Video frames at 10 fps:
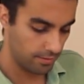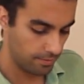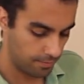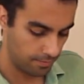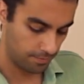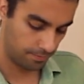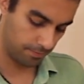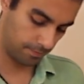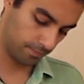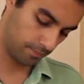
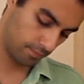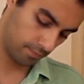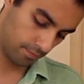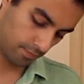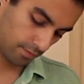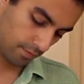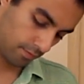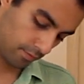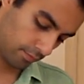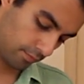
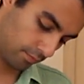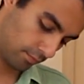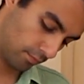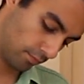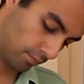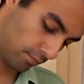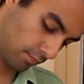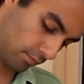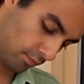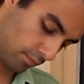
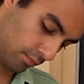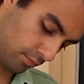No one is speaking in this clip.